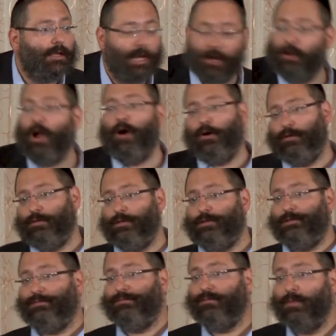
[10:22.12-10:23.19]
Here
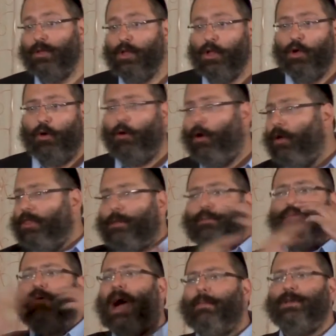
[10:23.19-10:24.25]
goes. All the
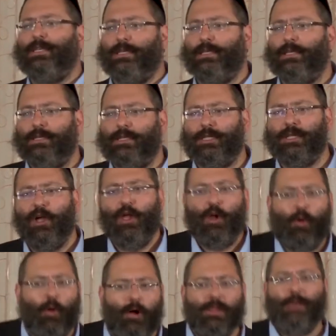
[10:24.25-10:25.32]
promises,
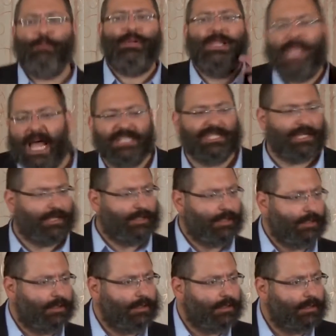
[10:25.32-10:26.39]
all the
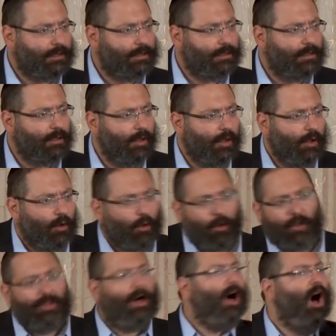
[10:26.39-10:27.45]
pledges,
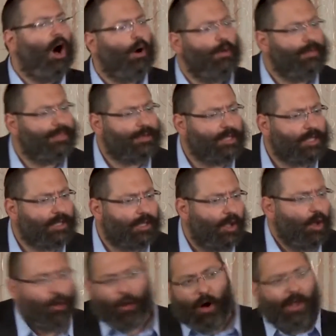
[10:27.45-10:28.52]
all the oaths,
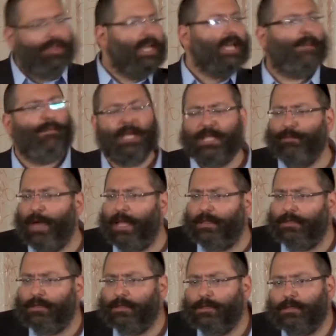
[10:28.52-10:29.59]
all the
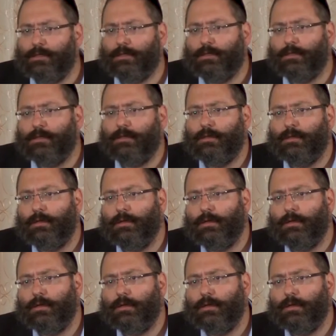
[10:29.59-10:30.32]
commitments